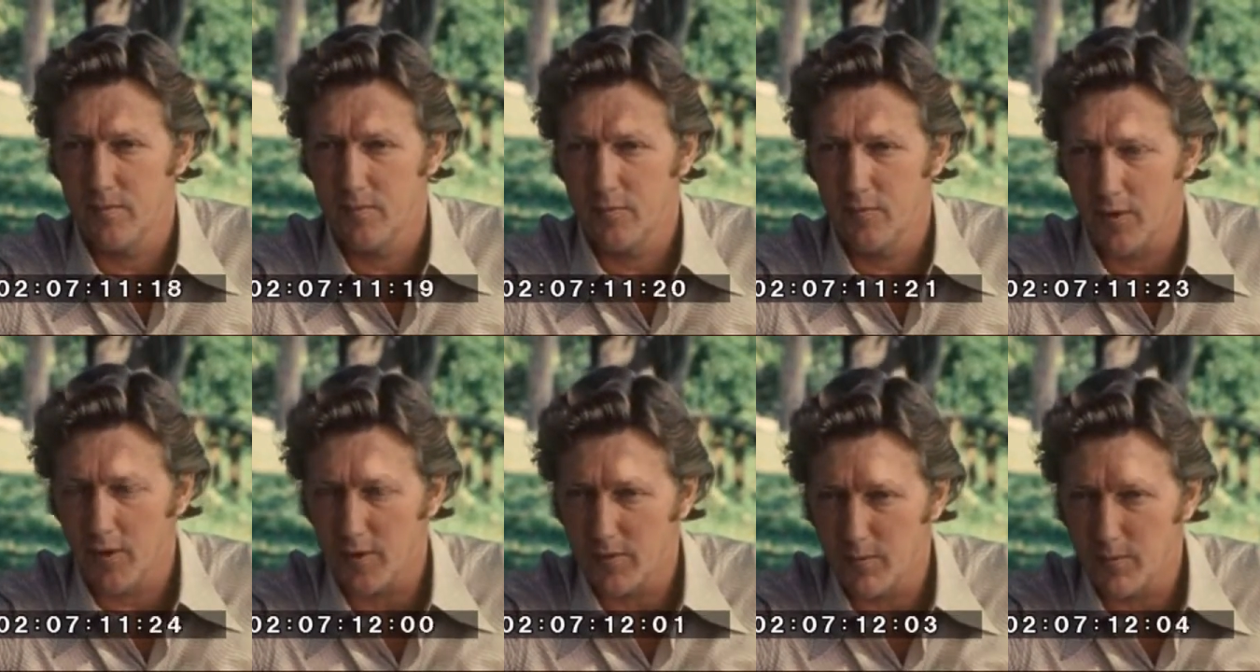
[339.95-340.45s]

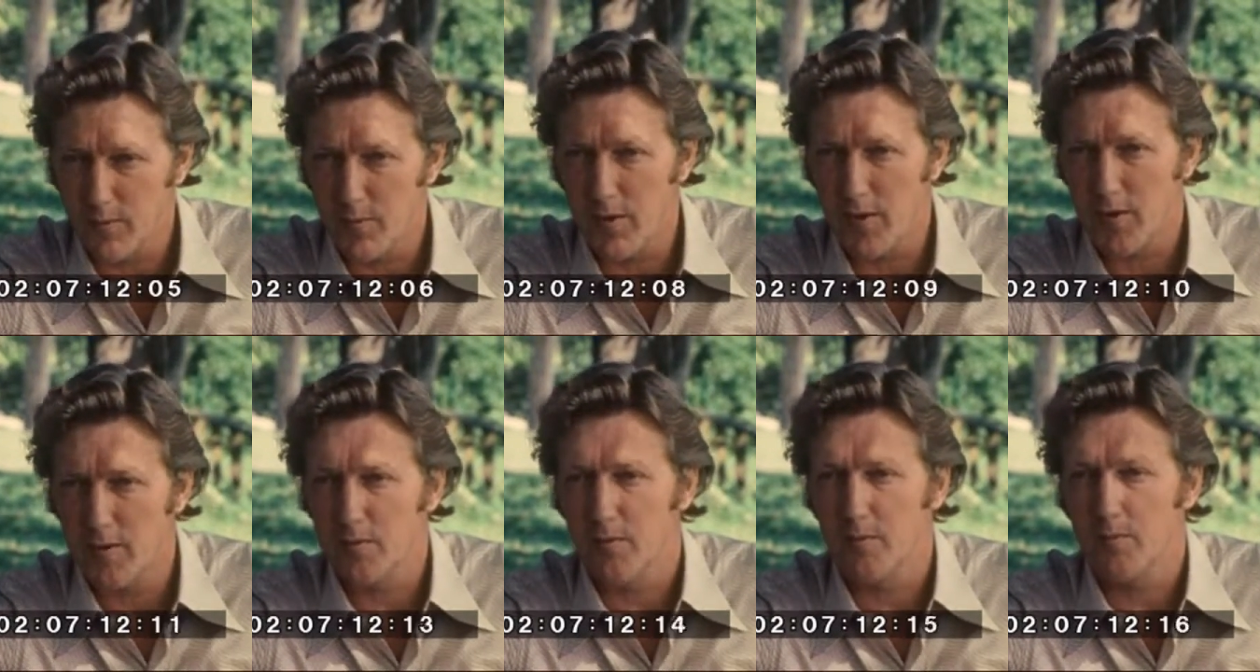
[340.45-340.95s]
tried to
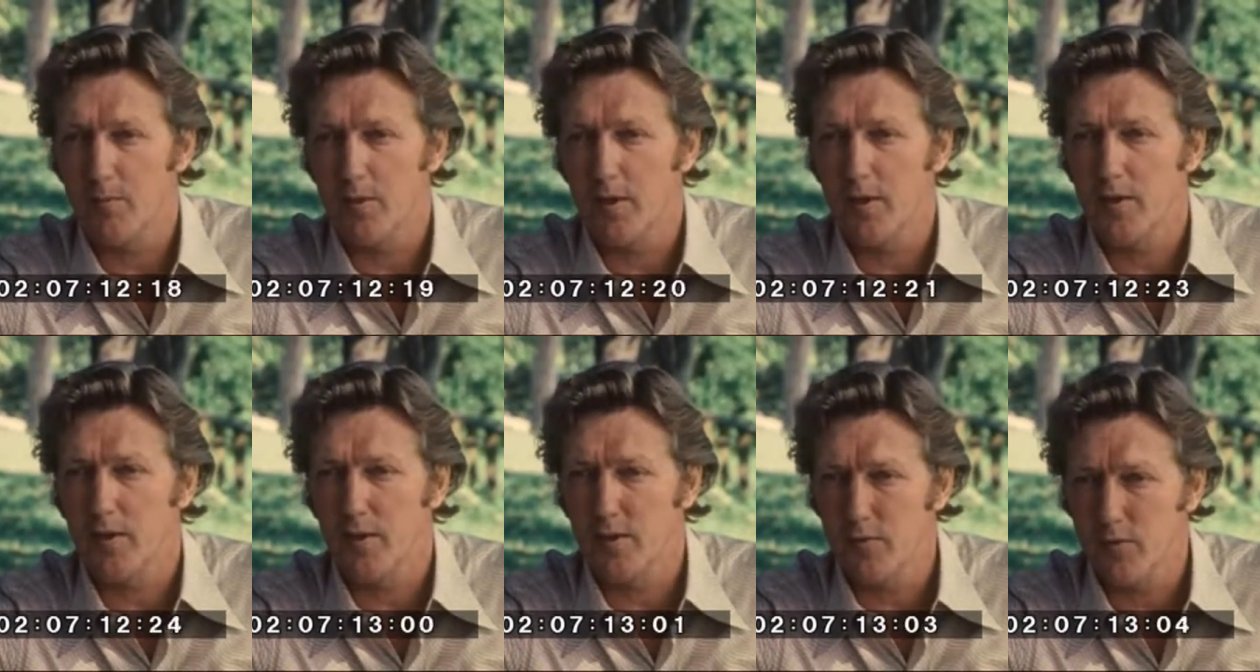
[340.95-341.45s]
remain
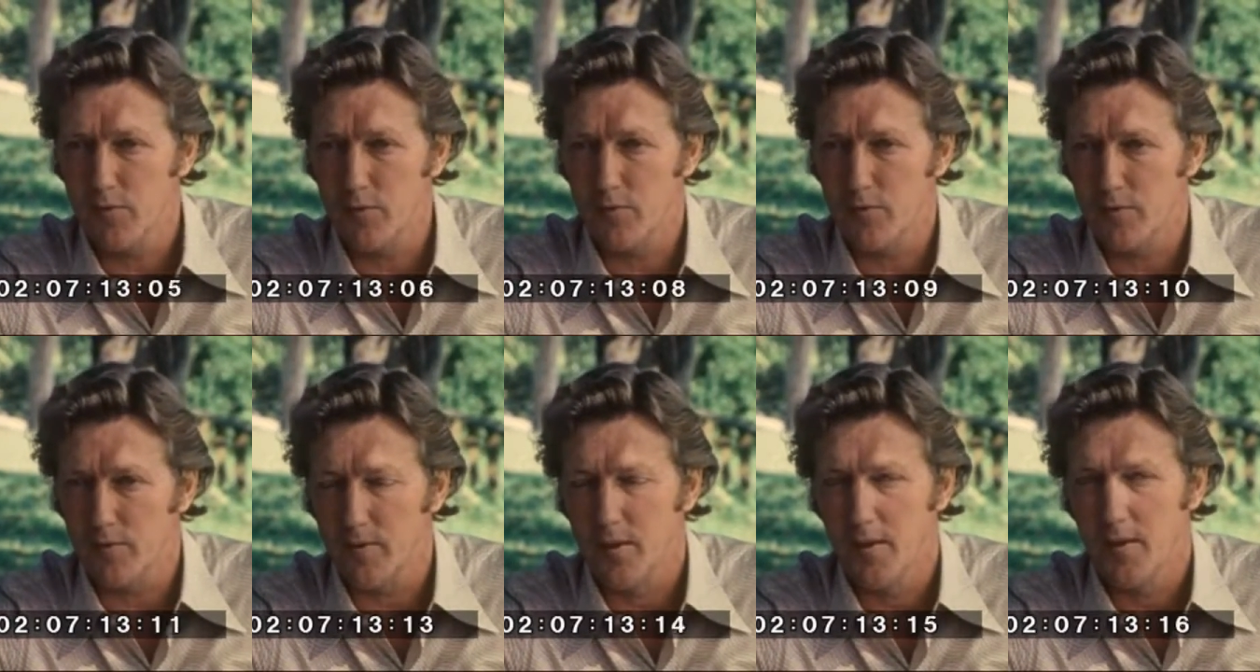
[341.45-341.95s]
completely
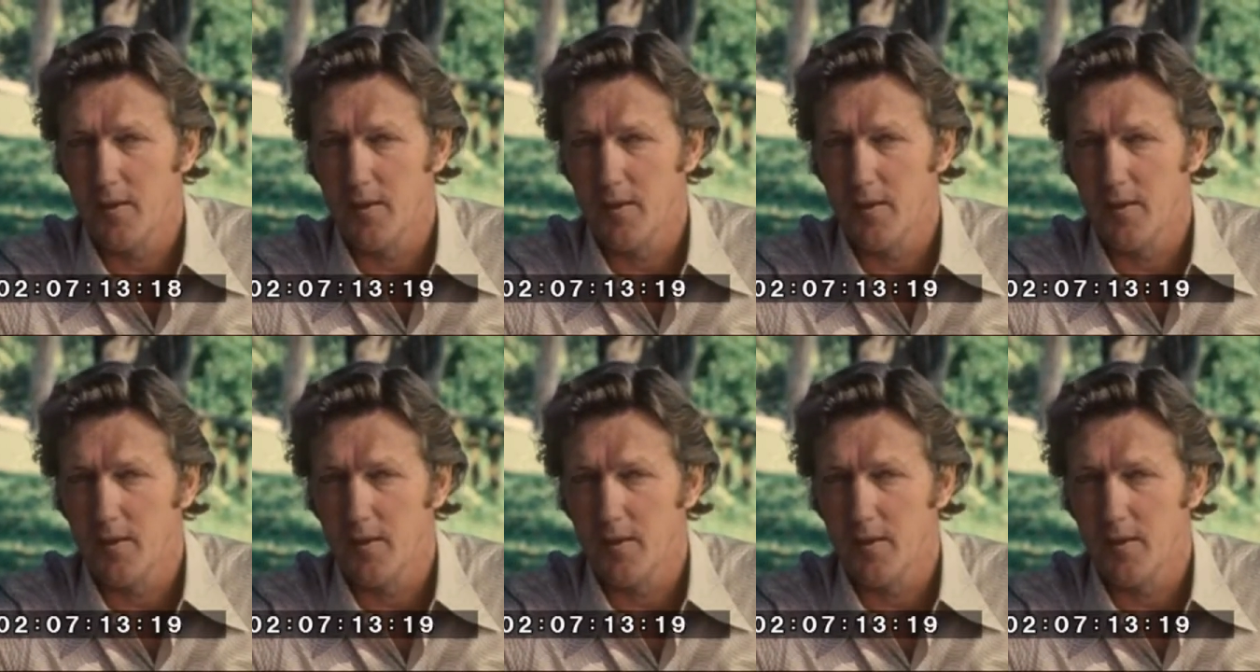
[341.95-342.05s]
neutral,